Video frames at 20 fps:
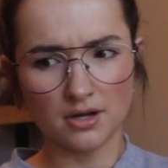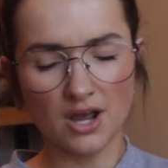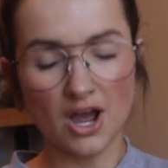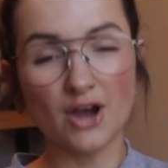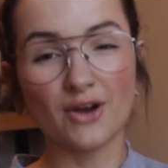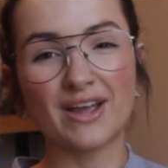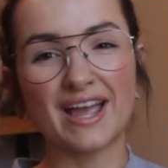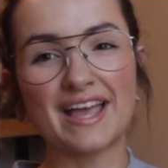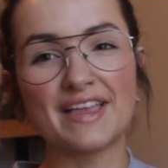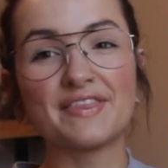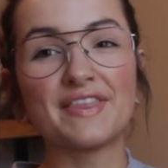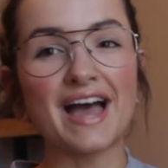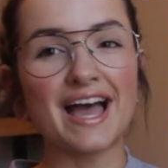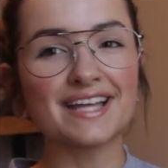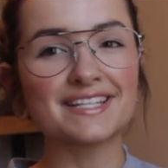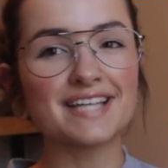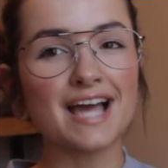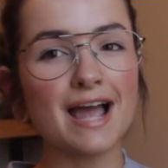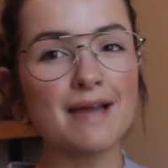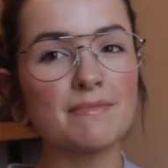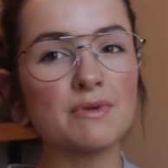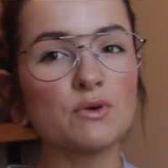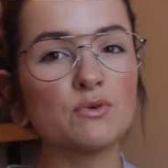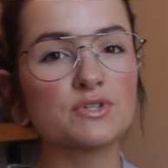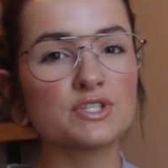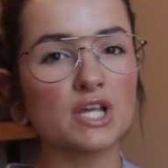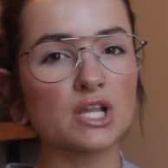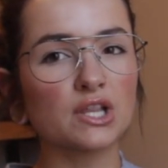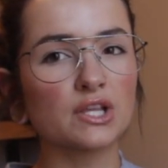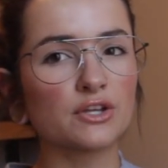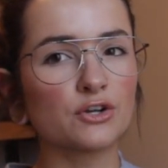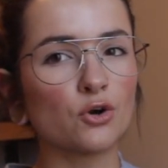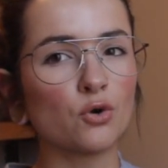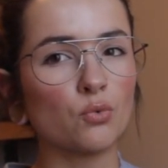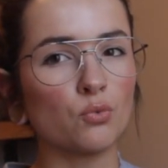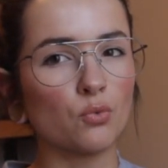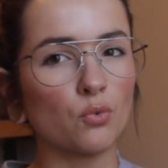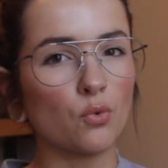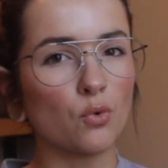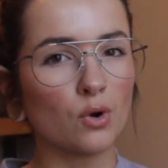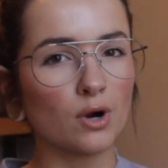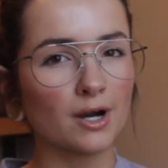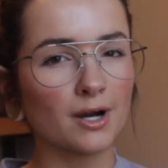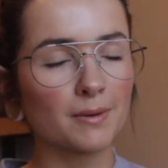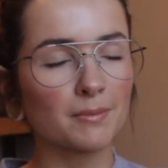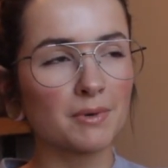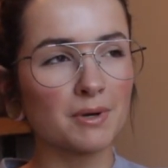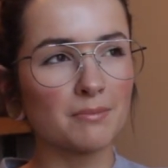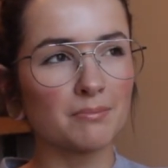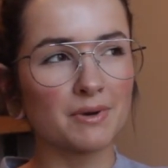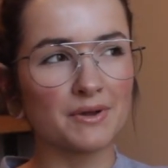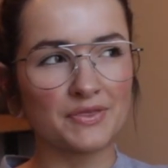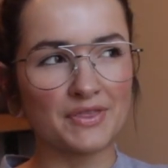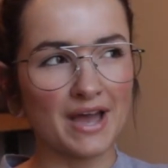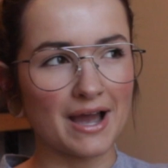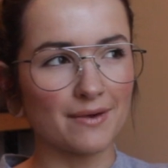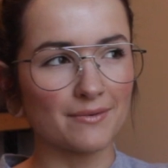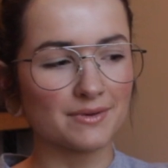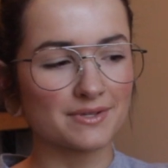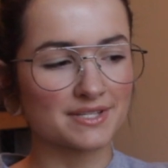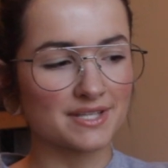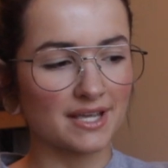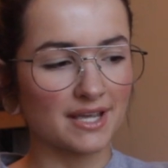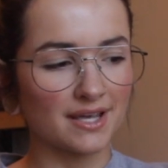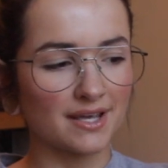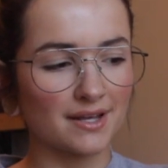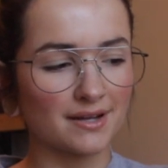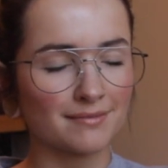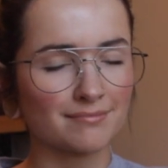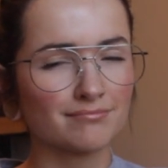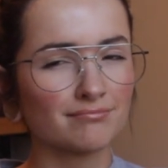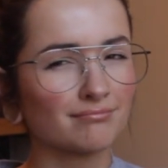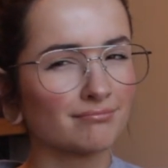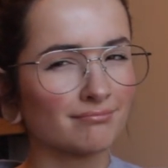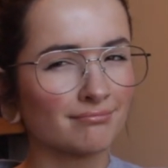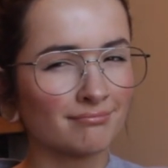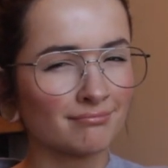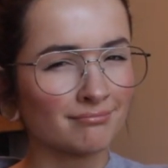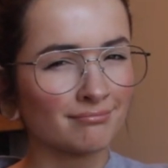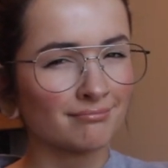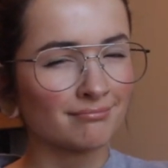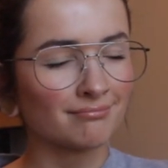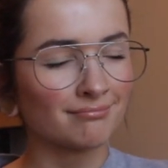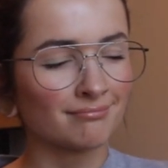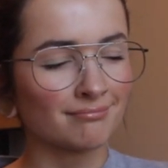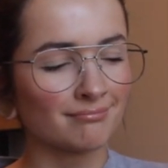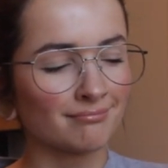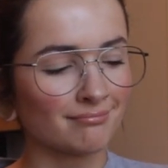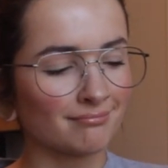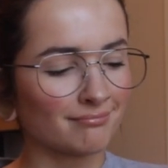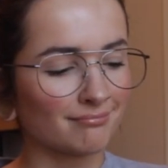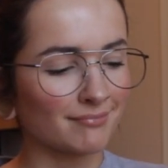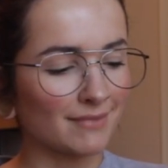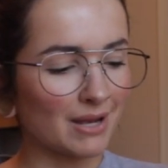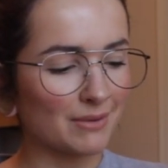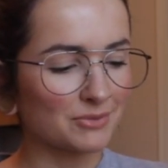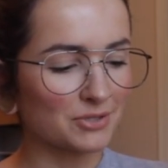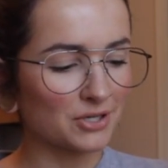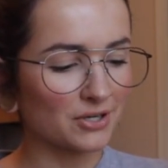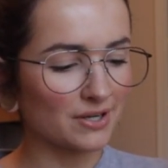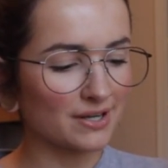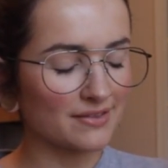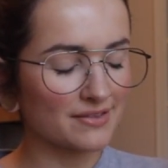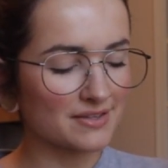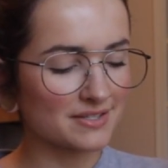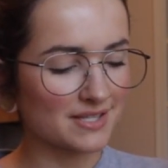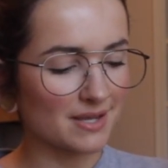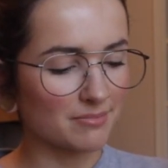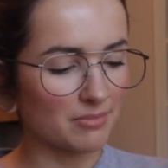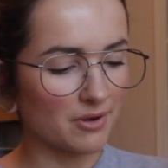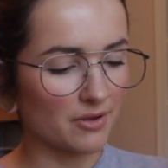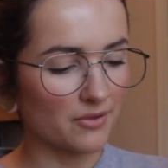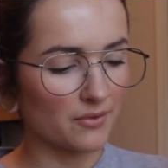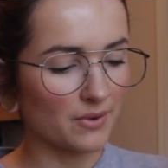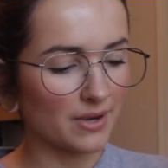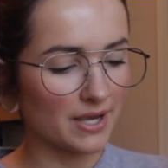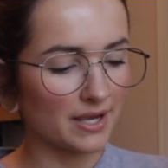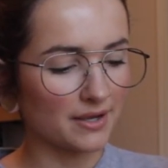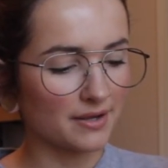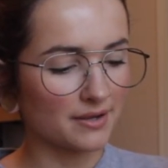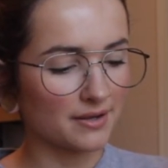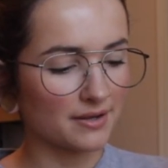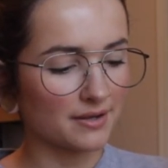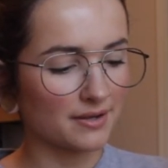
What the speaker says: Okay, that time it was a little warm, but that was it. I'm turning this up all the way.